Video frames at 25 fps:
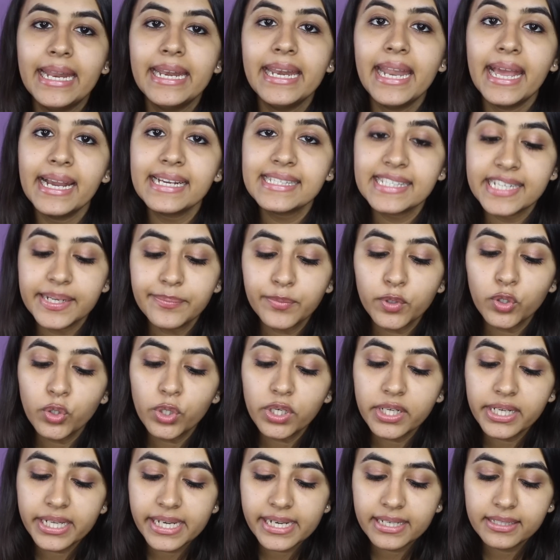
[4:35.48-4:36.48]
Next I'm
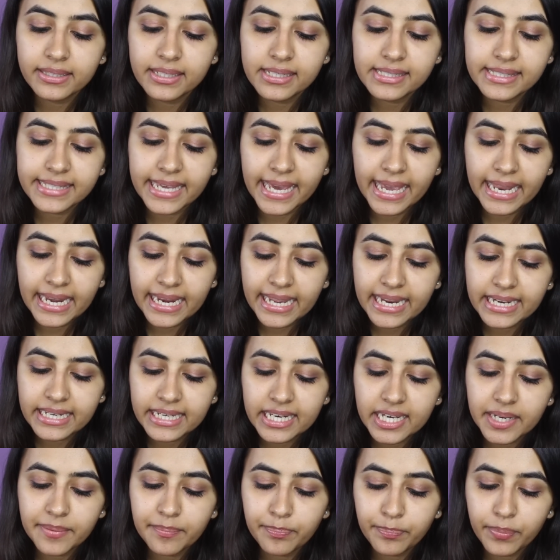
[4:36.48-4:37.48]
going to take this
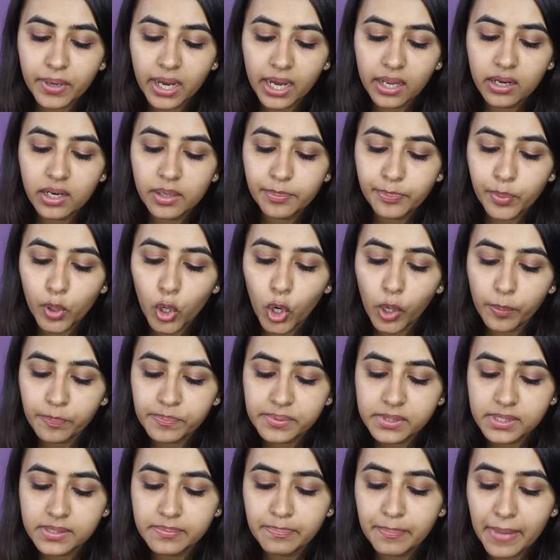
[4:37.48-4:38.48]
Elle
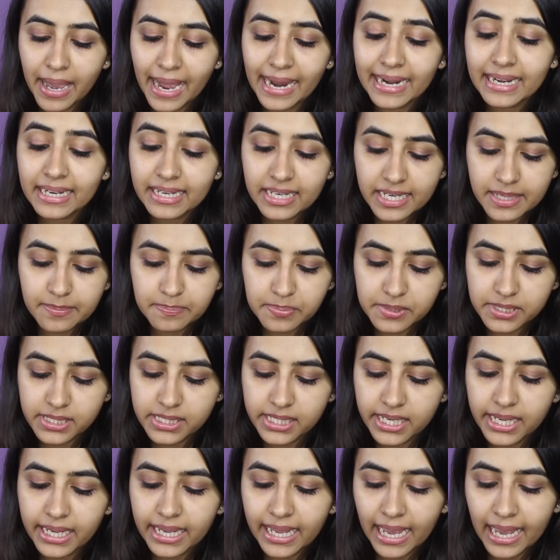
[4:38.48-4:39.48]
Colourpop's matte
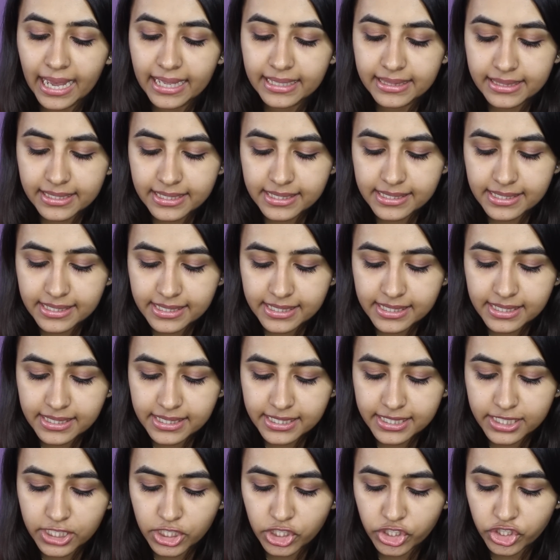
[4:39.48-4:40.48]
lipstick, and this
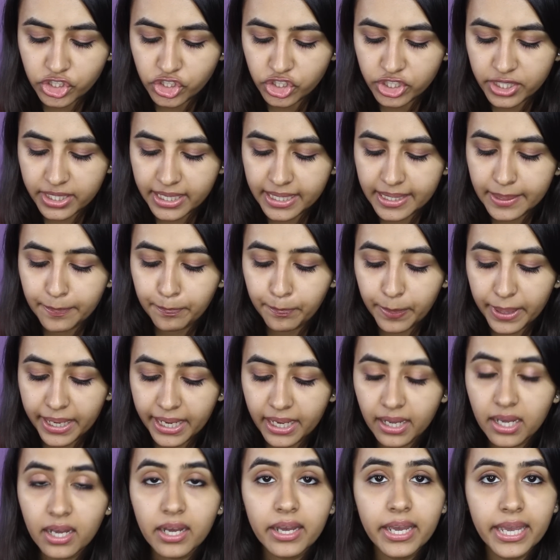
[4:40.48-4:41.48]
is in the shade
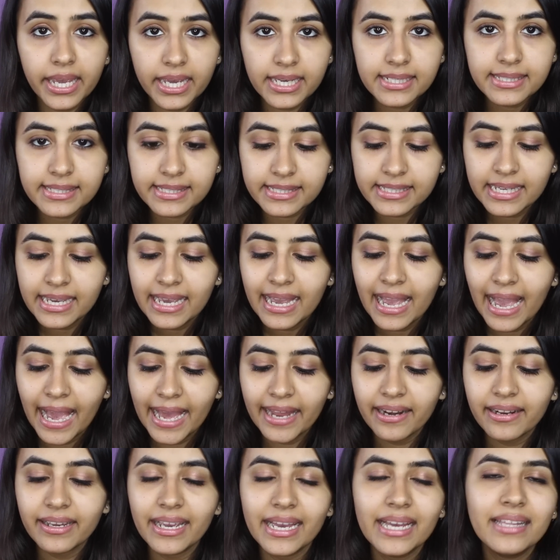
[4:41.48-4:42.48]
Pink Kiss,
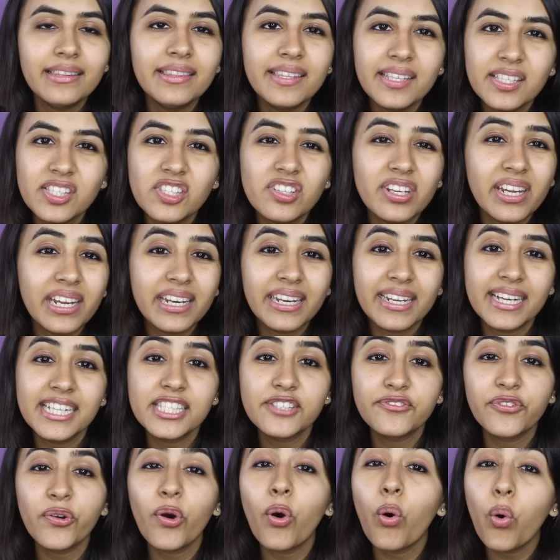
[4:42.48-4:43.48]
and again this
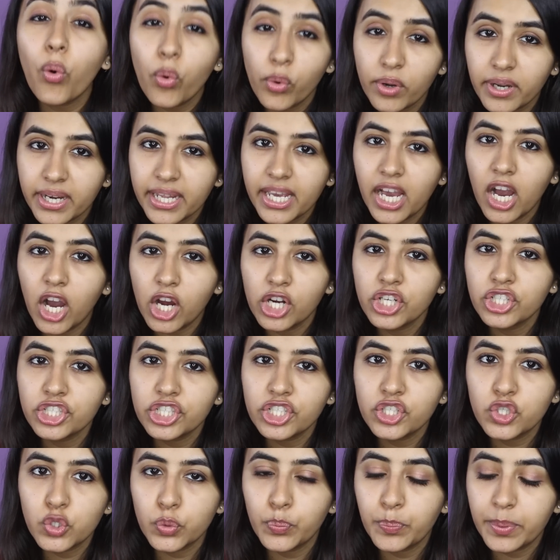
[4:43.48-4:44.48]
retails for only
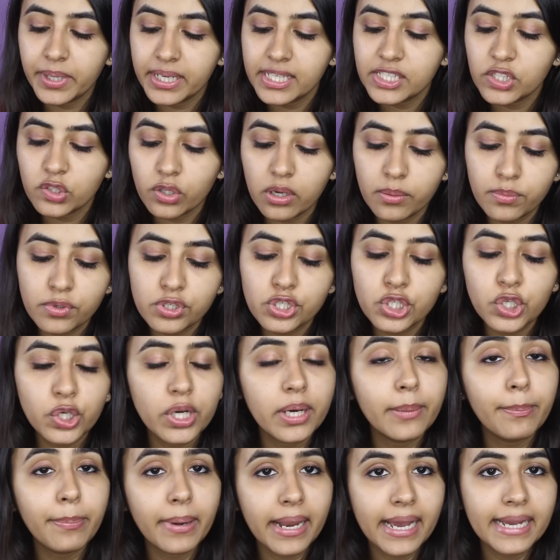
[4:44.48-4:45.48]
100 rupees. So I'm just
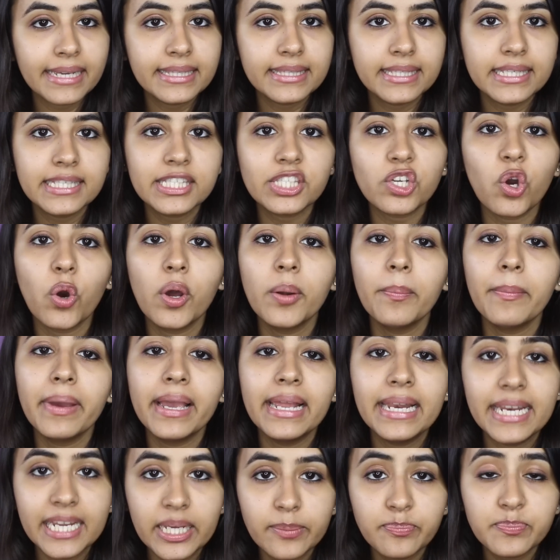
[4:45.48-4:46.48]
going to apply this on
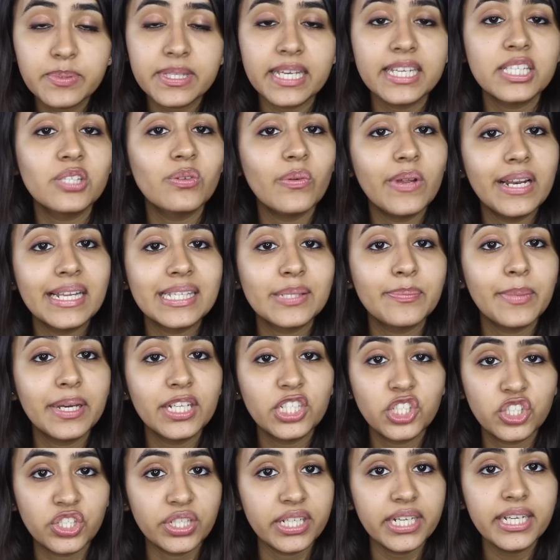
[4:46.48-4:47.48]
my lips as well as
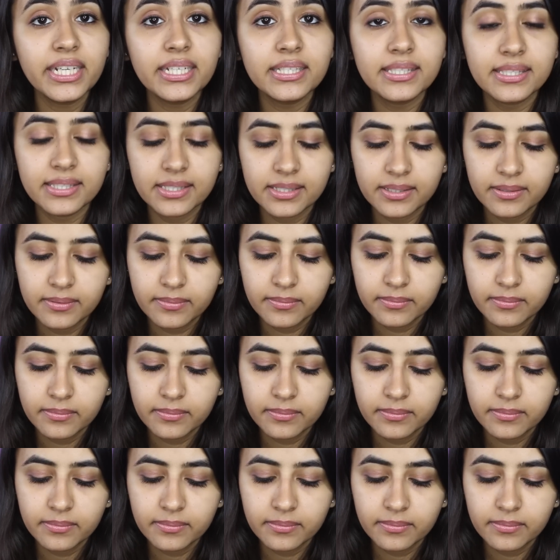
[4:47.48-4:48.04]
my cheeks.